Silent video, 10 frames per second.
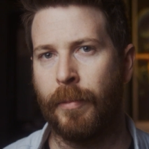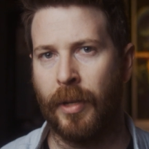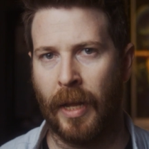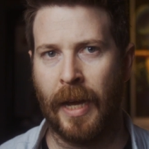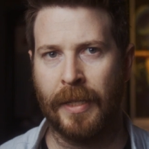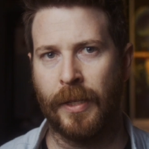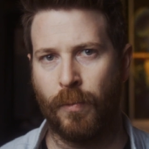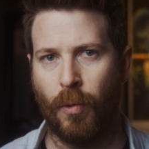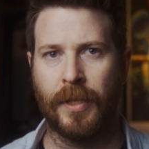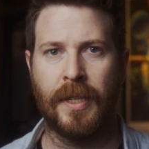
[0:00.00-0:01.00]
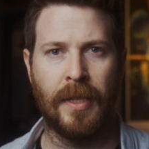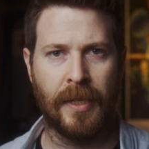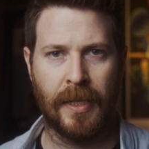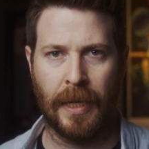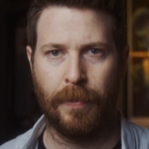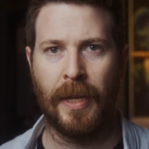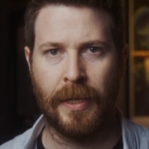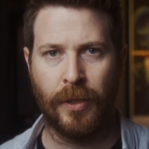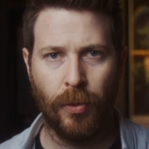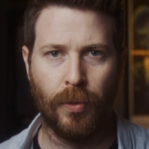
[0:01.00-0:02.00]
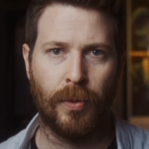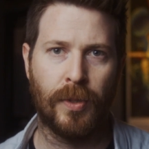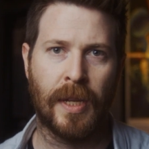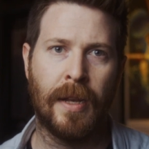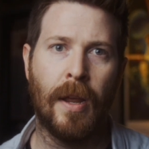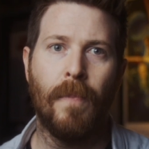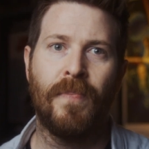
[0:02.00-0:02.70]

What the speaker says: glass as what's in the CP2s, and